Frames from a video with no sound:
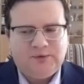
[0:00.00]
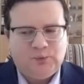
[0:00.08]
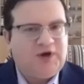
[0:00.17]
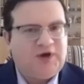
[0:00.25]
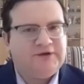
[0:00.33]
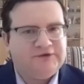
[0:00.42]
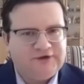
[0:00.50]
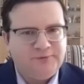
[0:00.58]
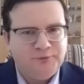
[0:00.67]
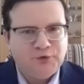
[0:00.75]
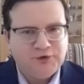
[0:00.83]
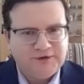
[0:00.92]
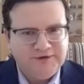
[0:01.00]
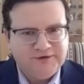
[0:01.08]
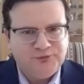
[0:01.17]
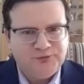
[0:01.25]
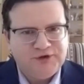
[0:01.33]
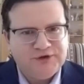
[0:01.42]
Why is that
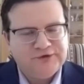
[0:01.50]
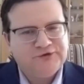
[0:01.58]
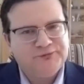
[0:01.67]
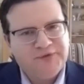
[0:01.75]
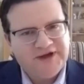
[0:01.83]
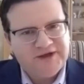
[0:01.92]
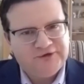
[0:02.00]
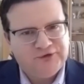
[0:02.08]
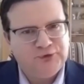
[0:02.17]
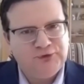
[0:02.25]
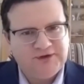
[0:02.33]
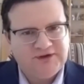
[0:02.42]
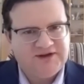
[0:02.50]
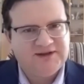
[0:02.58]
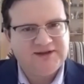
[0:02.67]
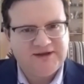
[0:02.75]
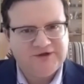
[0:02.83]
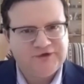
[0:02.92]
important? Because by doing
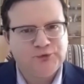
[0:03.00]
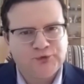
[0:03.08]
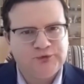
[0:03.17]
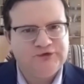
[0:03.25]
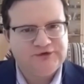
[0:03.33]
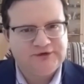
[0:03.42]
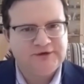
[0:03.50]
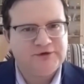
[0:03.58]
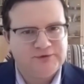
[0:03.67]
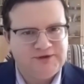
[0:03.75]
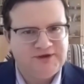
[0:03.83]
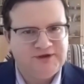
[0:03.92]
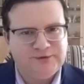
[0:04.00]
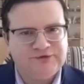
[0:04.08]
that, that's what we start creating.